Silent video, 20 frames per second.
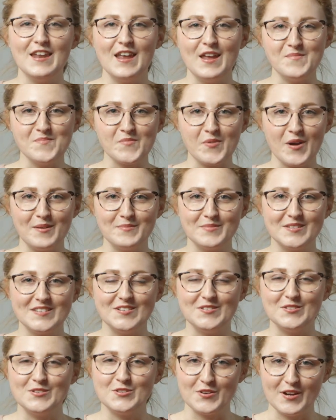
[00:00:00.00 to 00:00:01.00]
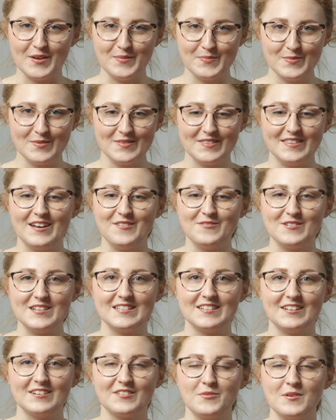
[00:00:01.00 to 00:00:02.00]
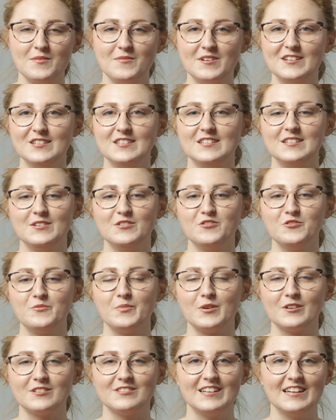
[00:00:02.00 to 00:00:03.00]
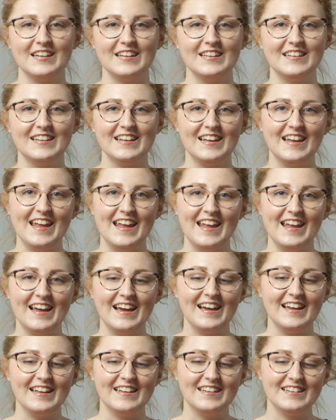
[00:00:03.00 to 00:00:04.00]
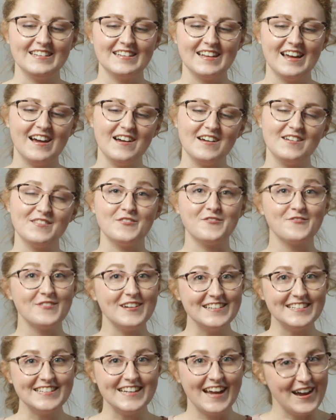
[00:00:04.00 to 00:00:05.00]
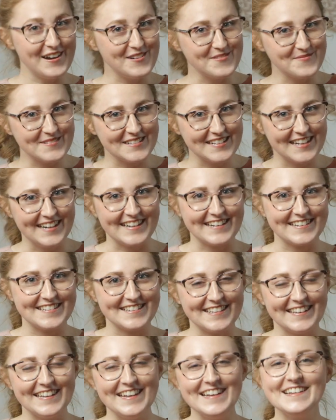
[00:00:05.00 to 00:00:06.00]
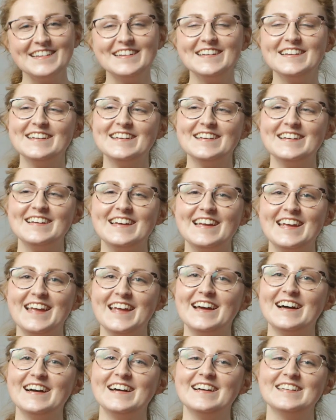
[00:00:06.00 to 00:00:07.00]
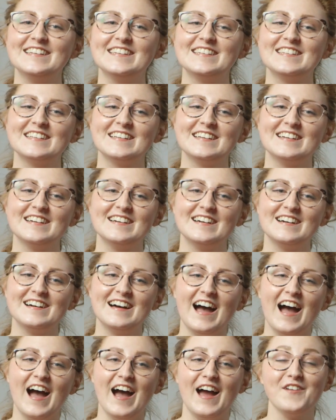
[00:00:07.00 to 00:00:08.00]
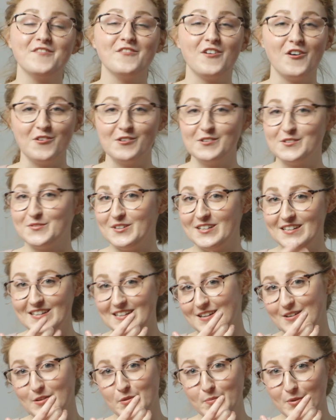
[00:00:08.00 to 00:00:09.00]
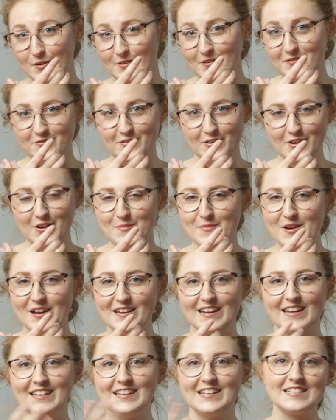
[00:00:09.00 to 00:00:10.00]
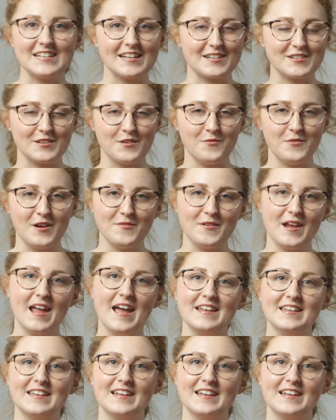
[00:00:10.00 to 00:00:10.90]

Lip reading: impromptu trip that we took. We went to Berlin and the French Alps, actually. And I've always wanted to hear the Berlin Philharmonic, and that's actually why